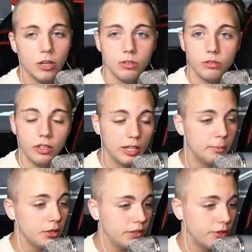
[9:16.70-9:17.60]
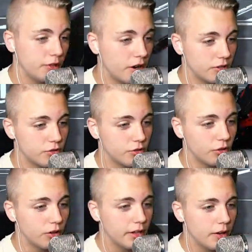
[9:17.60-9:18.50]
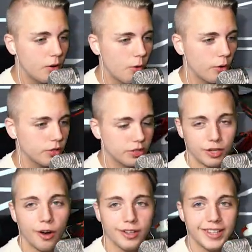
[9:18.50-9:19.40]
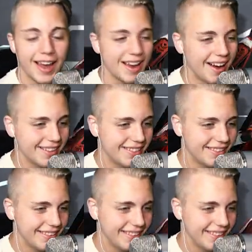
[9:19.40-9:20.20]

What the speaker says: So it's a really good ability for crowd control or just to cause chaos.